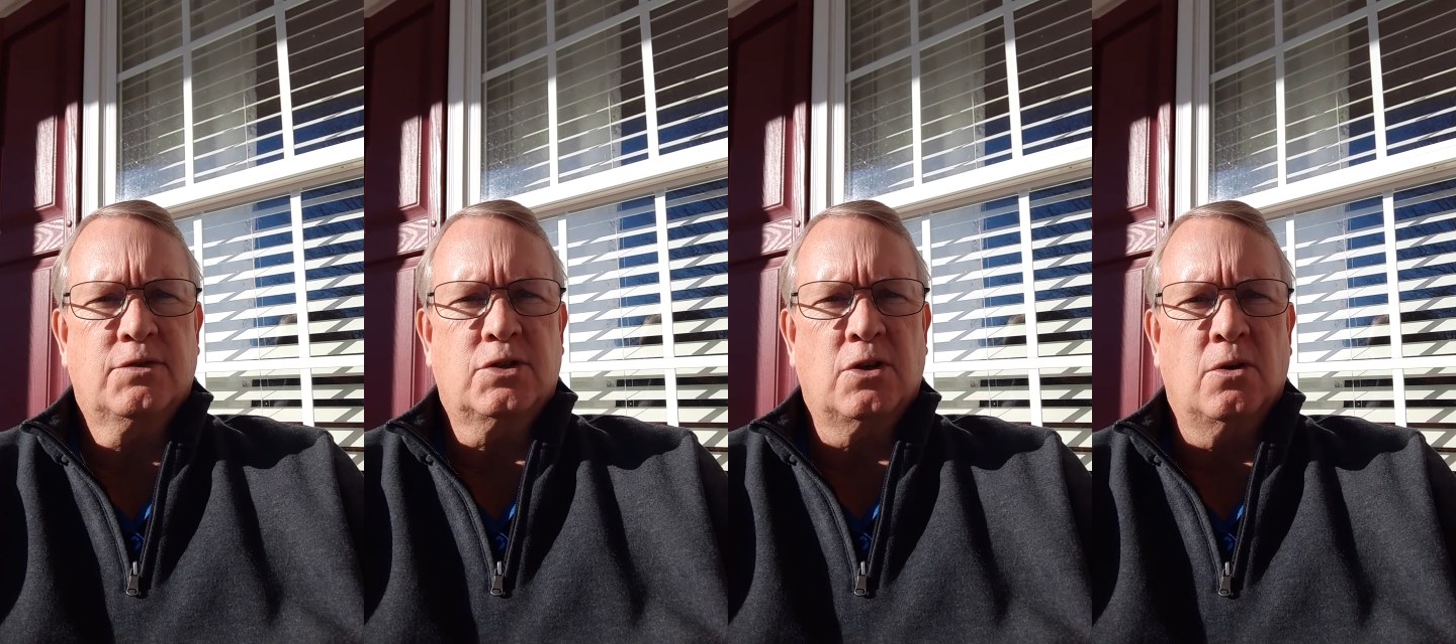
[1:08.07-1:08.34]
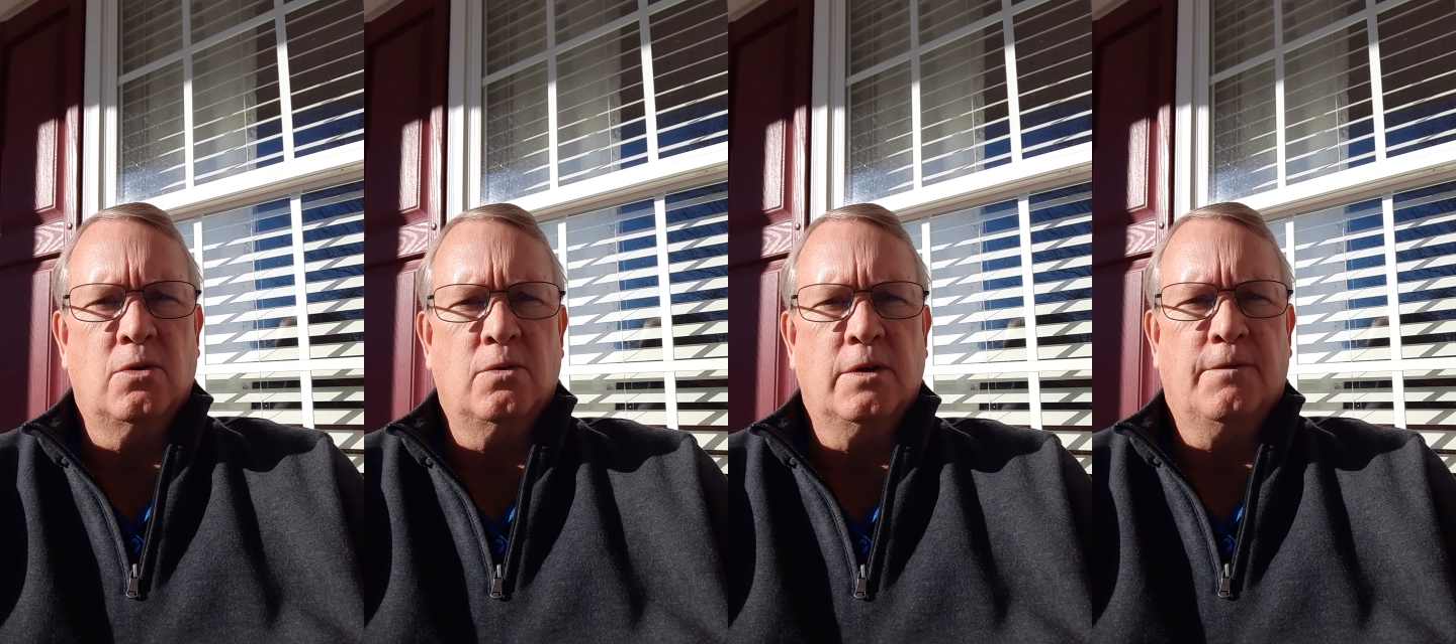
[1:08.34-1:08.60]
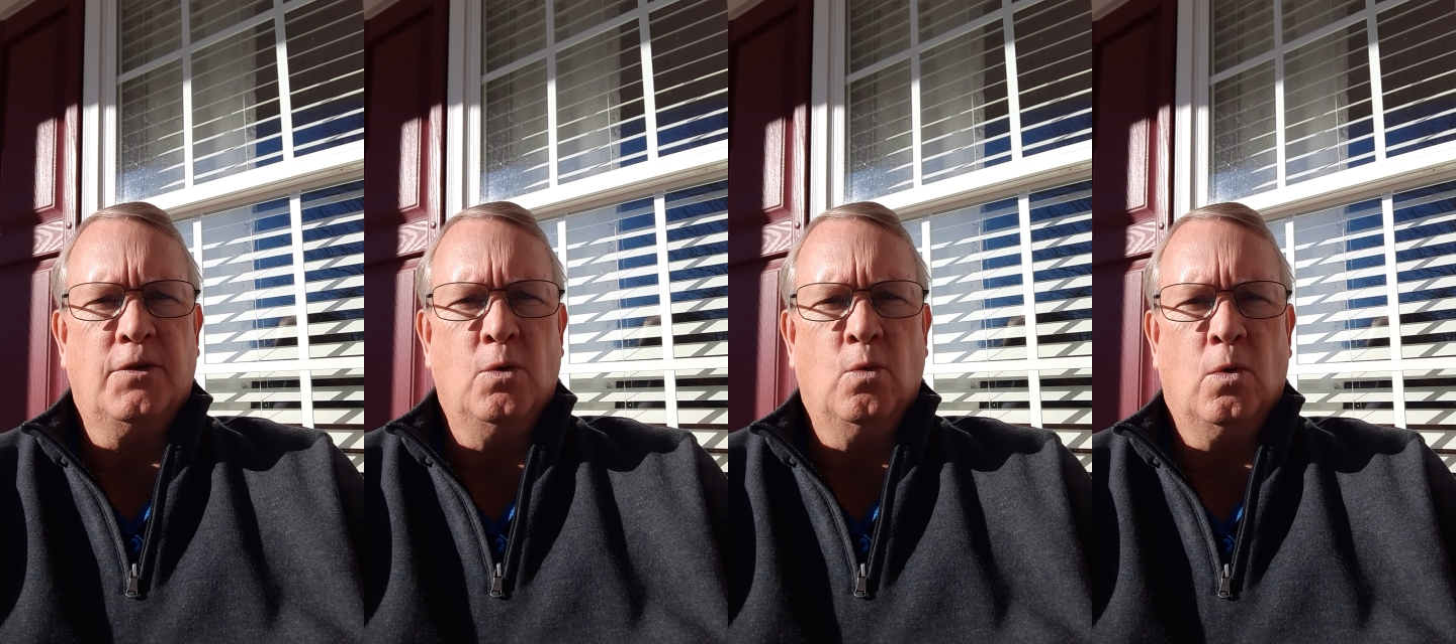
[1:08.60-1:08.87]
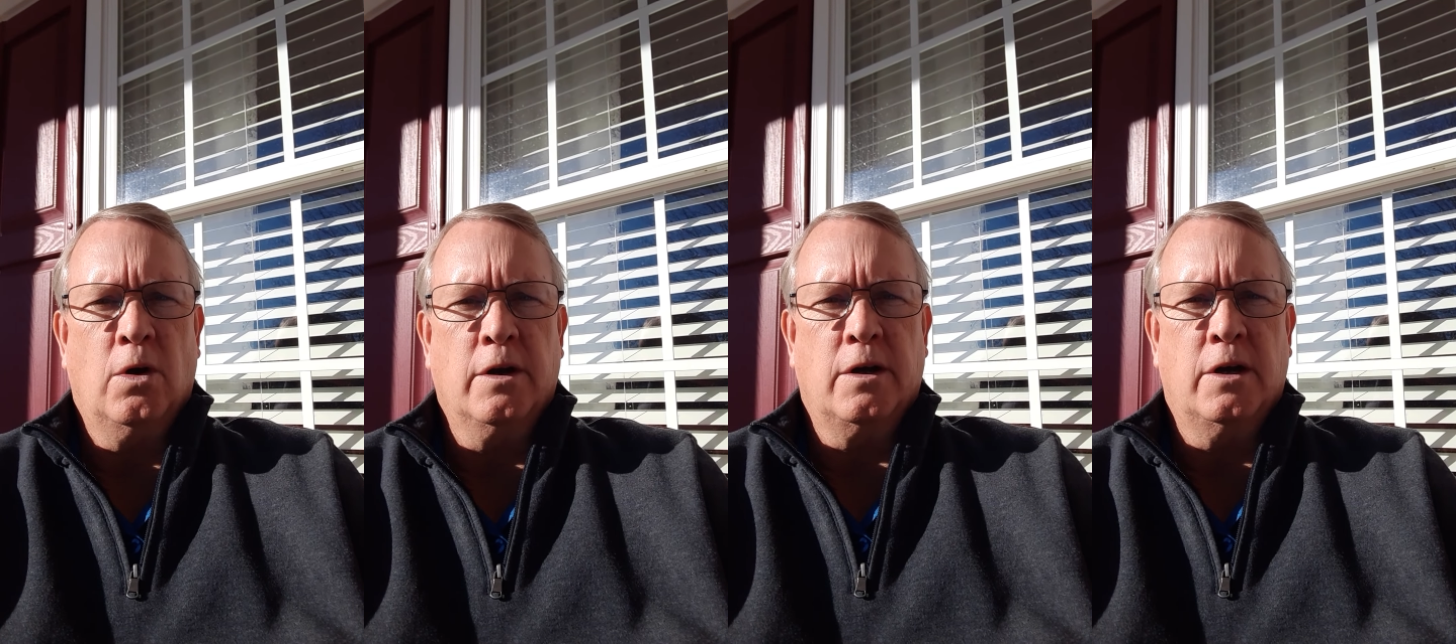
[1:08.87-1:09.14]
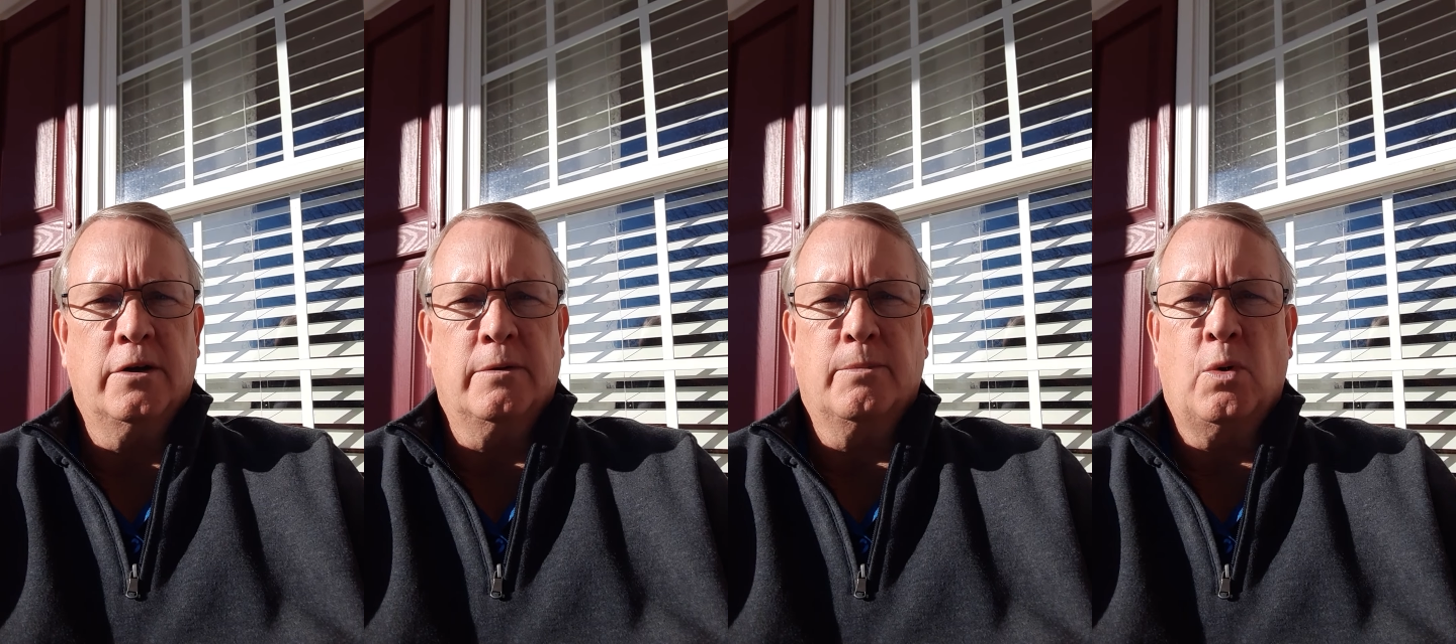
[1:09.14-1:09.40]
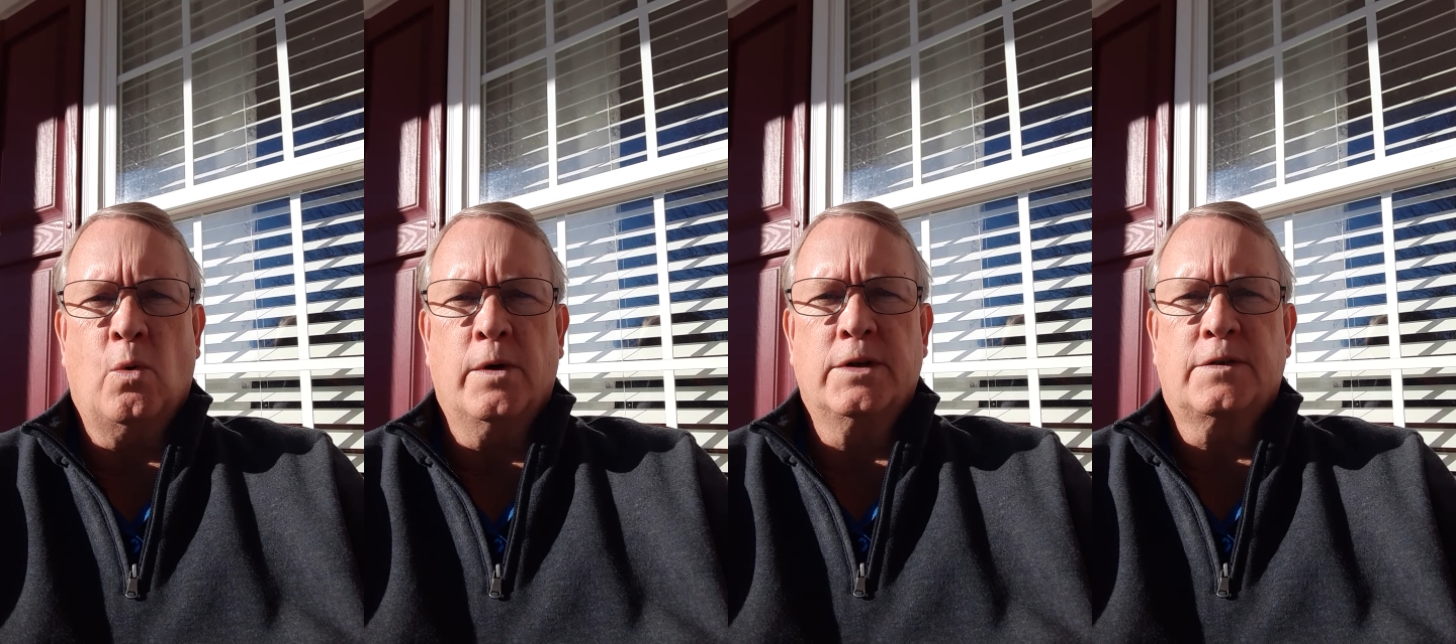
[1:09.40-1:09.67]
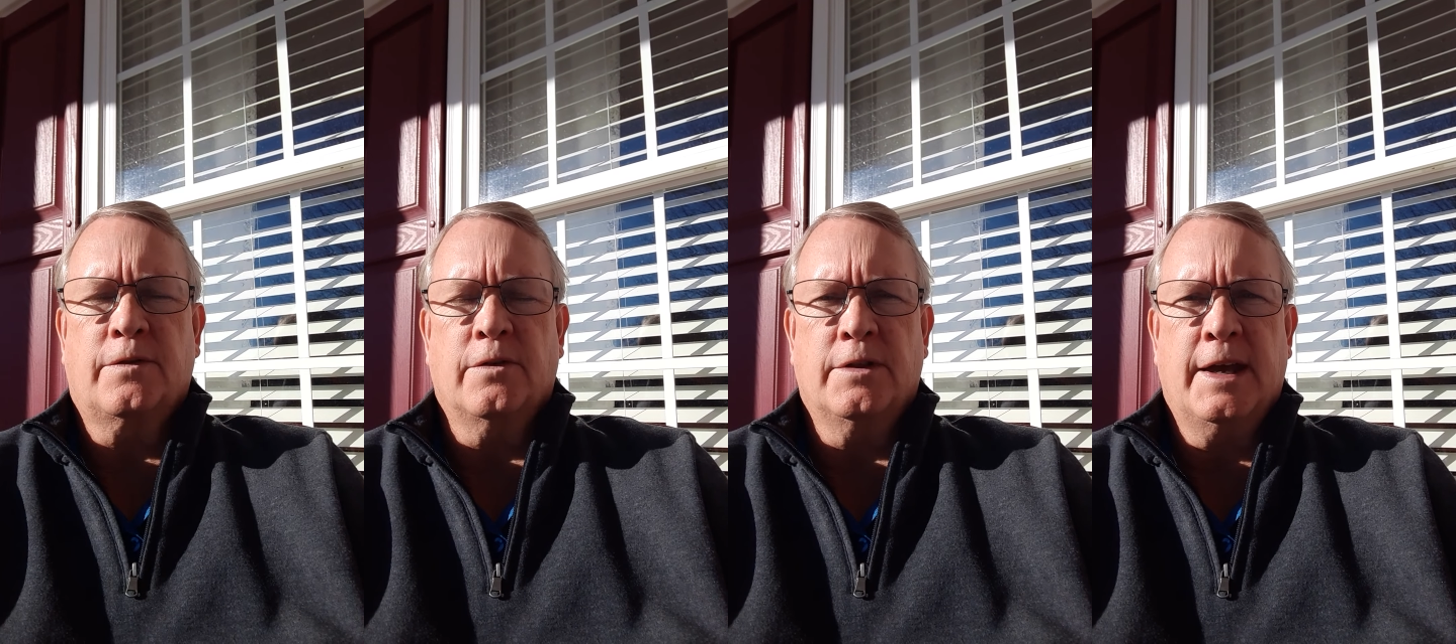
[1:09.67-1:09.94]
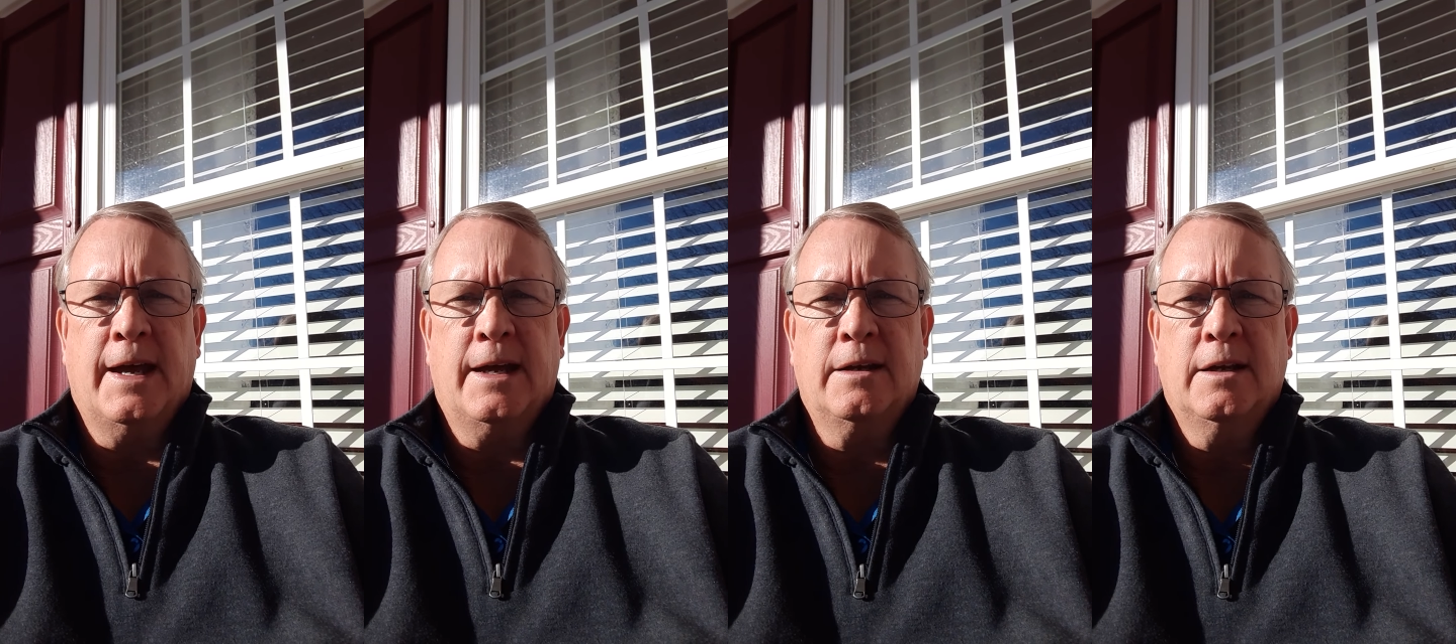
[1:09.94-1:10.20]
so if you want 100 points for
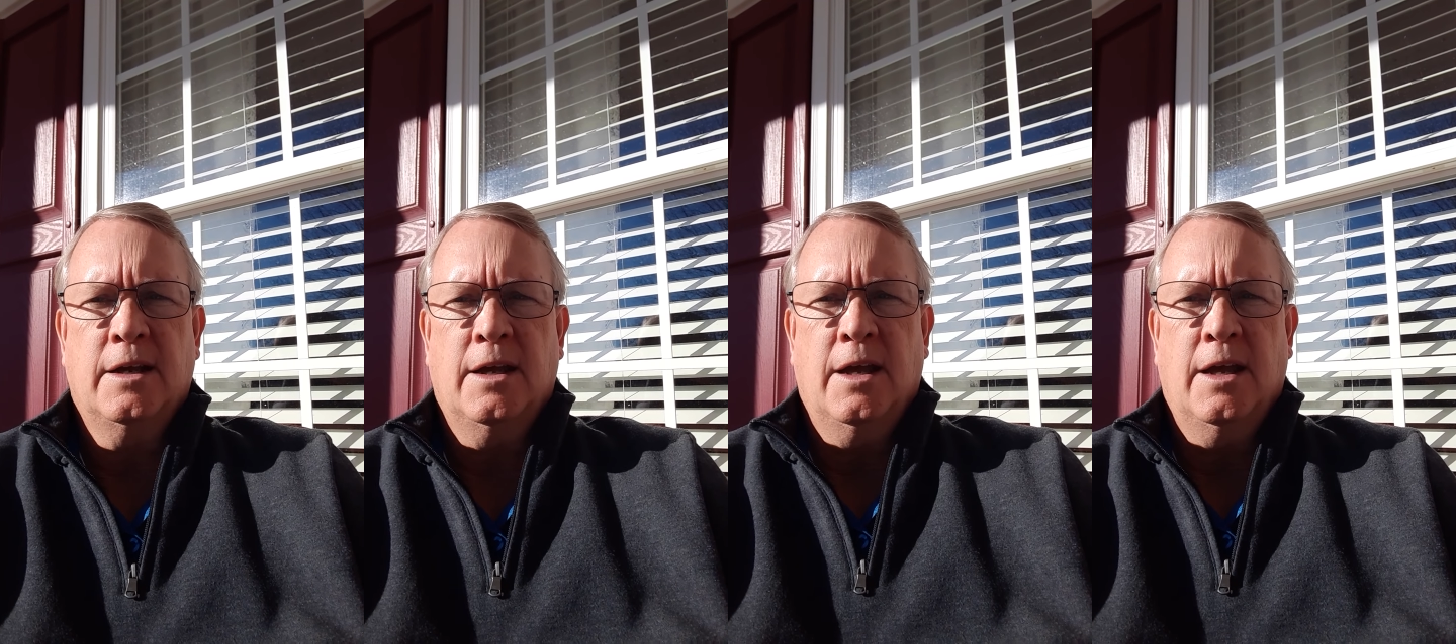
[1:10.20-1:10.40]
that,